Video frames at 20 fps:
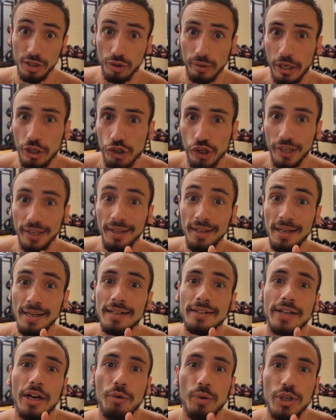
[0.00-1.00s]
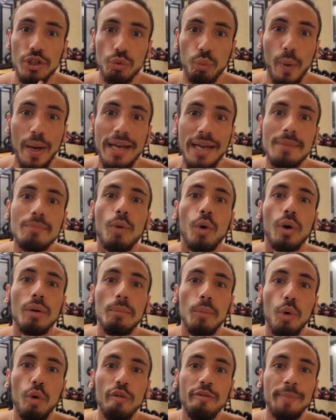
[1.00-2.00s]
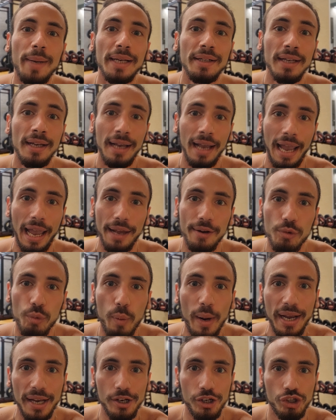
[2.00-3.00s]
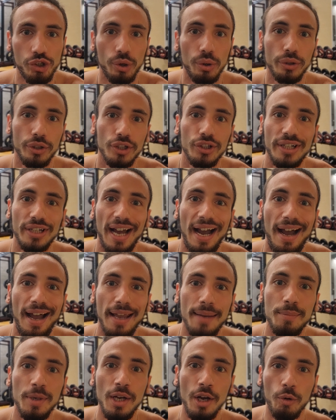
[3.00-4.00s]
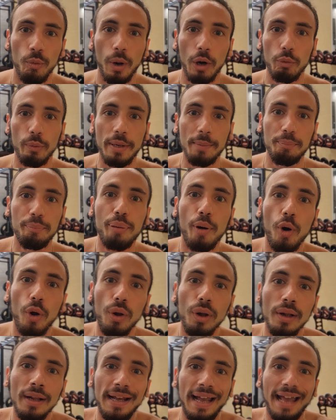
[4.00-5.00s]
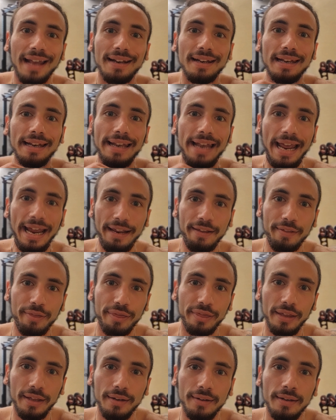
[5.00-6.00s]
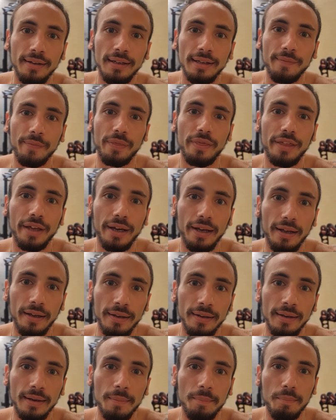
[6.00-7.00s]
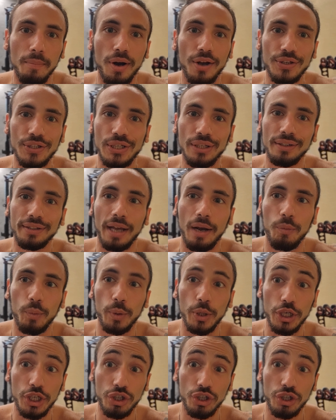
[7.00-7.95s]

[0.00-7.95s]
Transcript: stretching, there is way more movement and way shorter time where we pull and lengthen the muscle that we're